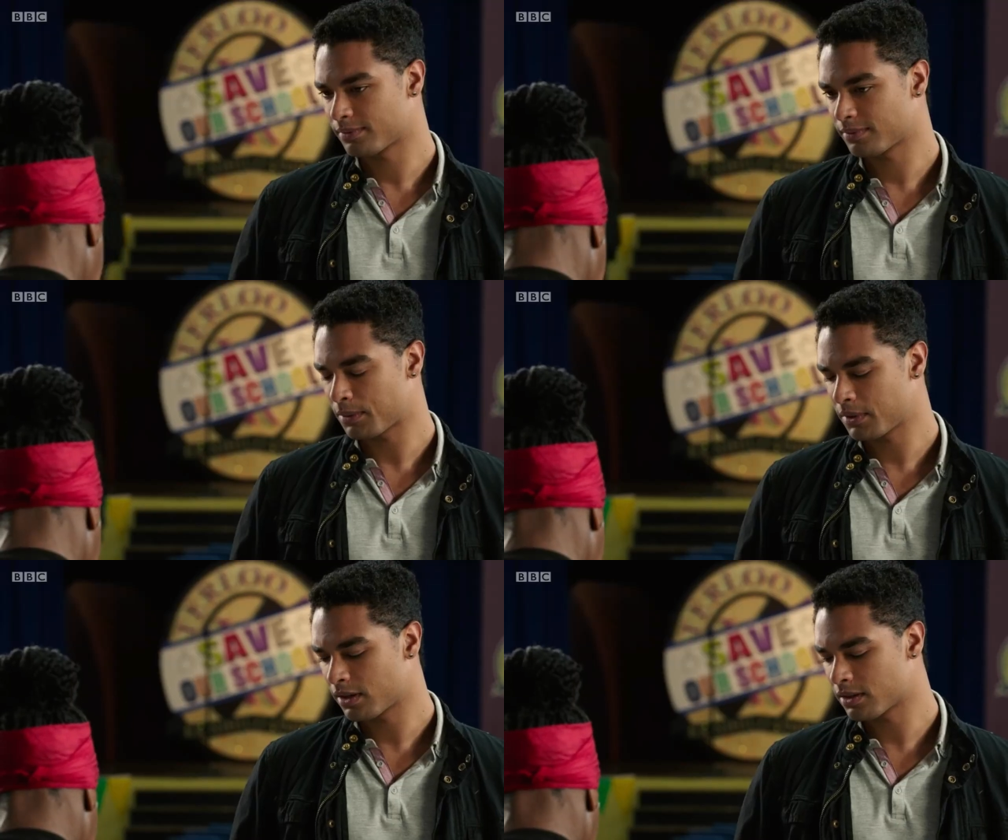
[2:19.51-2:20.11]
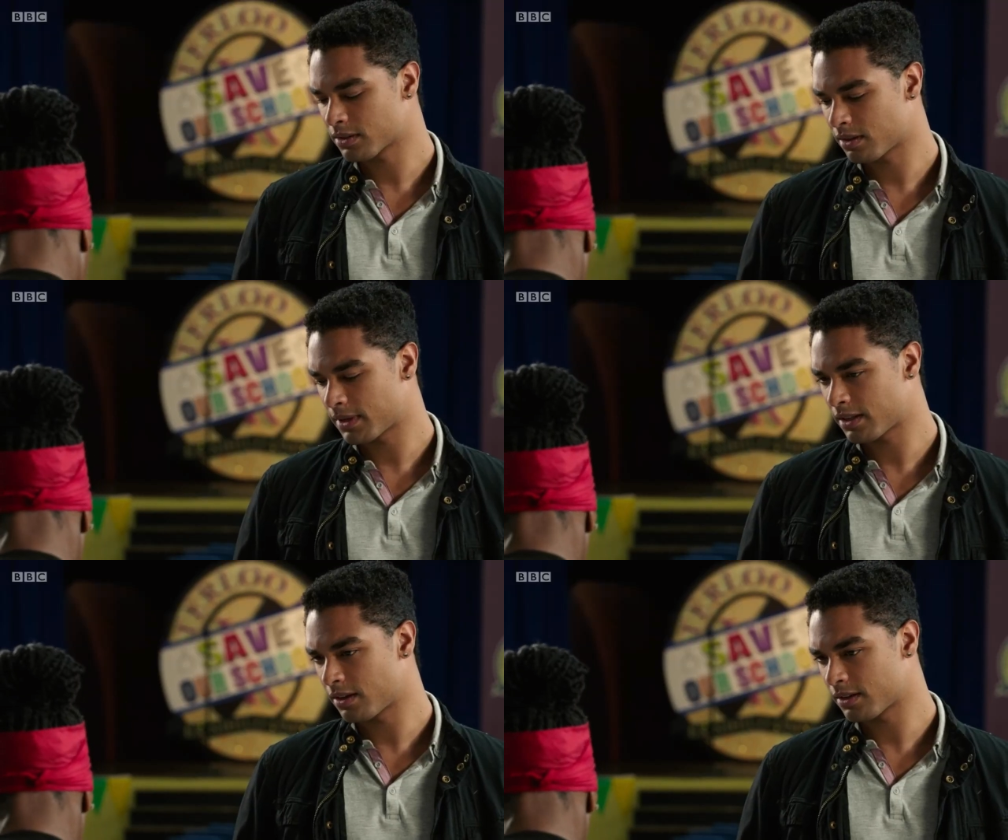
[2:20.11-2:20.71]
Maybe you could ask her about
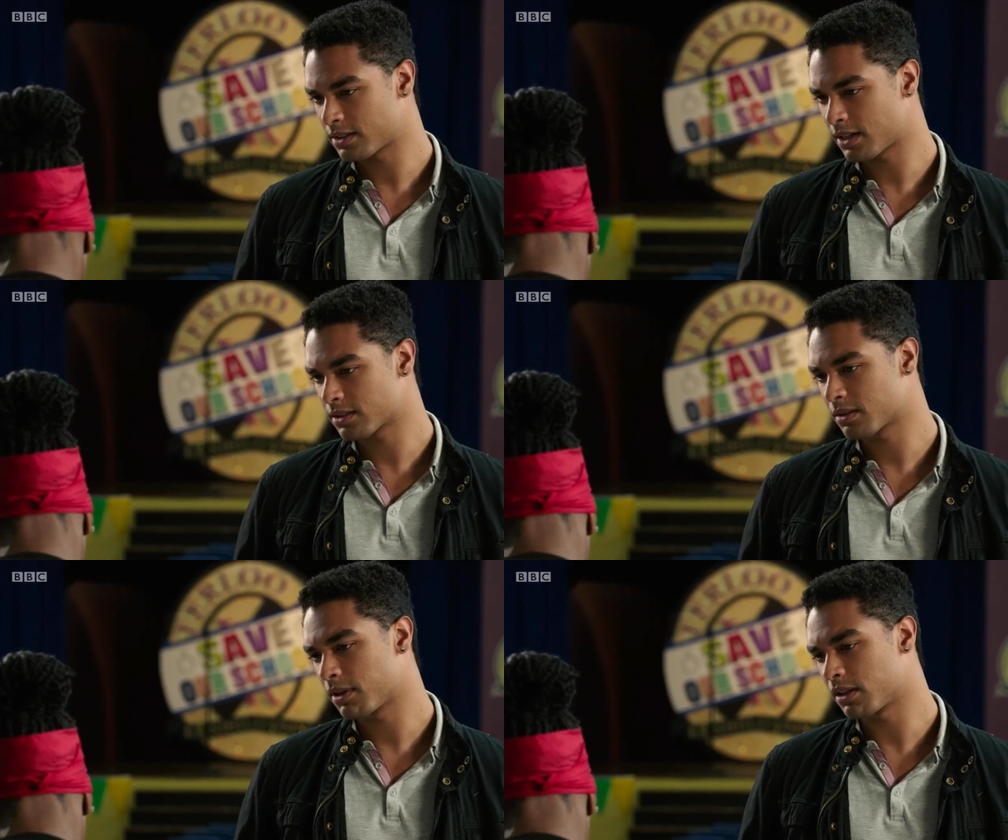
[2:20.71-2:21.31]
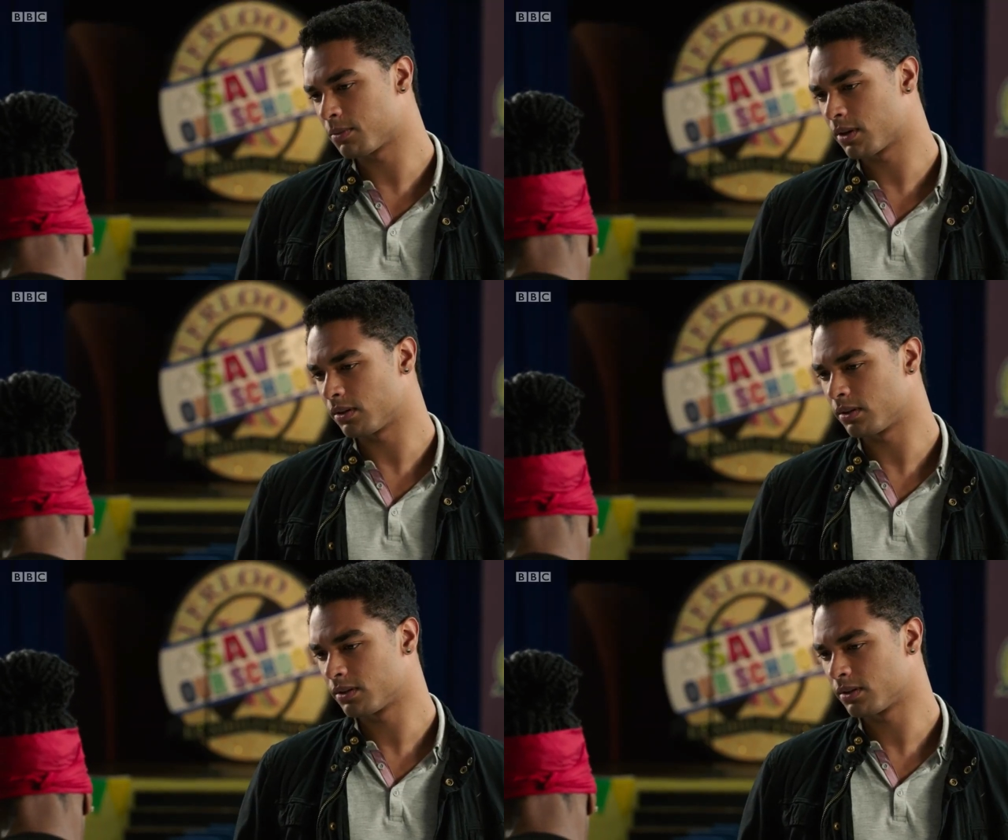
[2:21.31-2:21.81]
the architects that made the model.